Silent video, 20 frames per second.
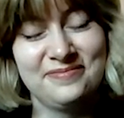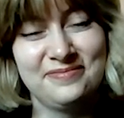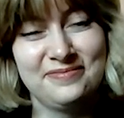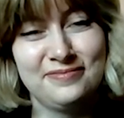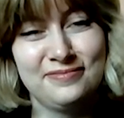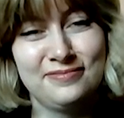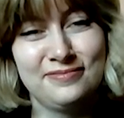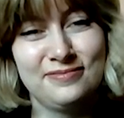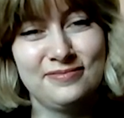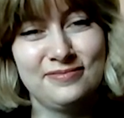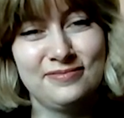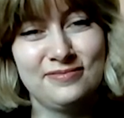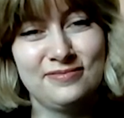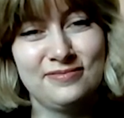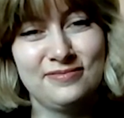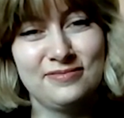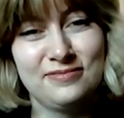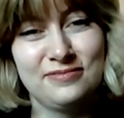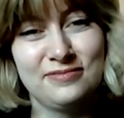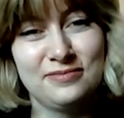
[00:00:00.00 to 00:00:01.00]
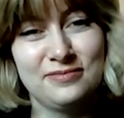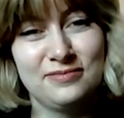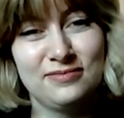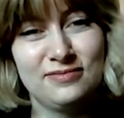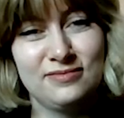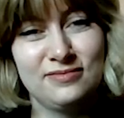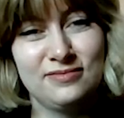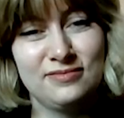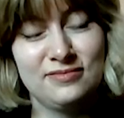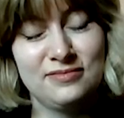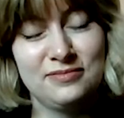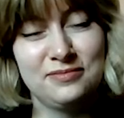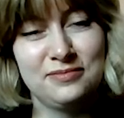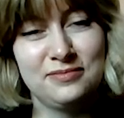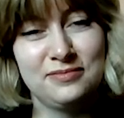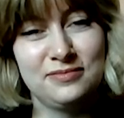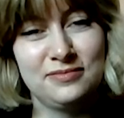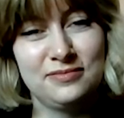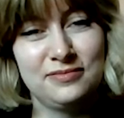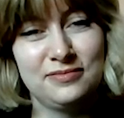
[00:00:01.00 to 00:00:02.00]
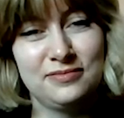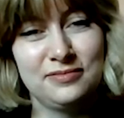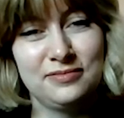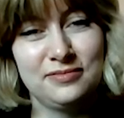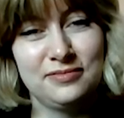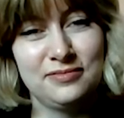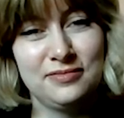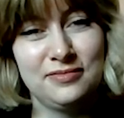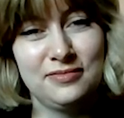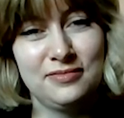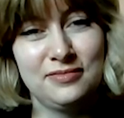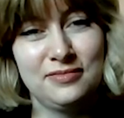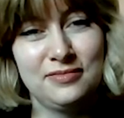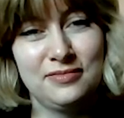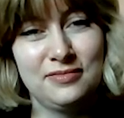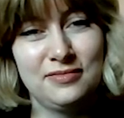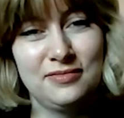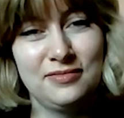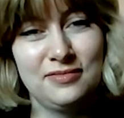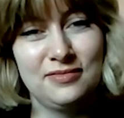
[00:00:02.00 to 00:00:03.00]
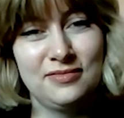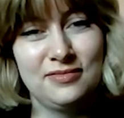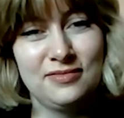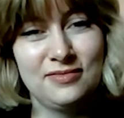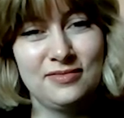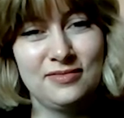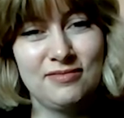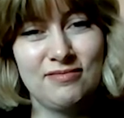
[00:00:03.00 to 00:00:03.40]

[no speech]